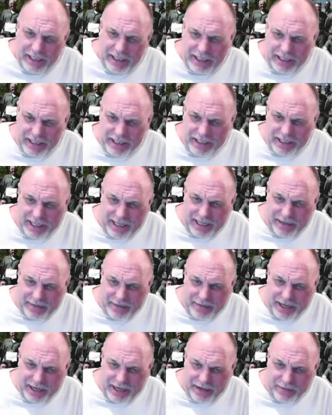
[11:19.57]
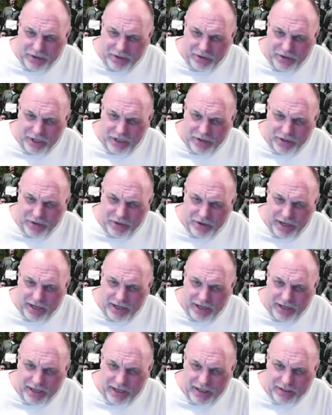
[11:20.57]
Let's see. Let me get up to Richard.
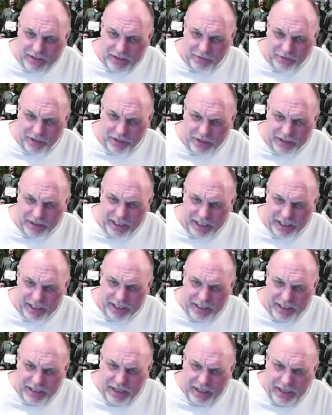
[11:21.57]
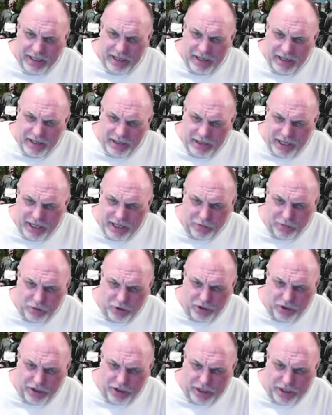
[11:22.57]
Terrell says, these
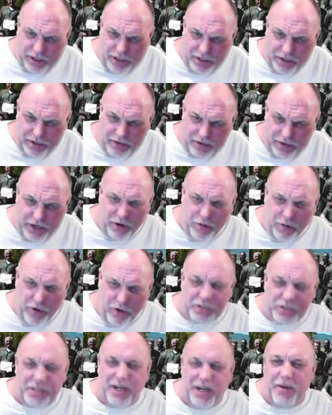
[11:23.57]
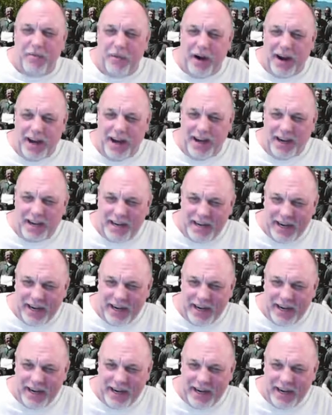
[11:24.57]
words, their words, not mine.